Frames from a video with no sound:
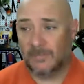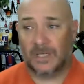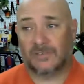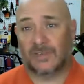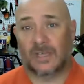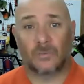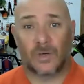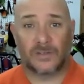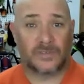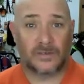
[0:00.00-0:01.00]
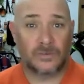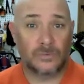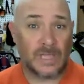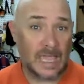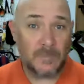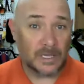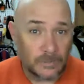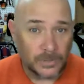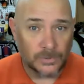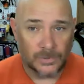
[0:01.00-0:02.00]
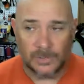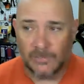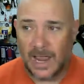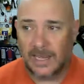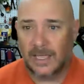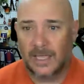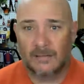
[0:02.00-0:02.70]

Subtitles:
My son wants a new gaming computer, right?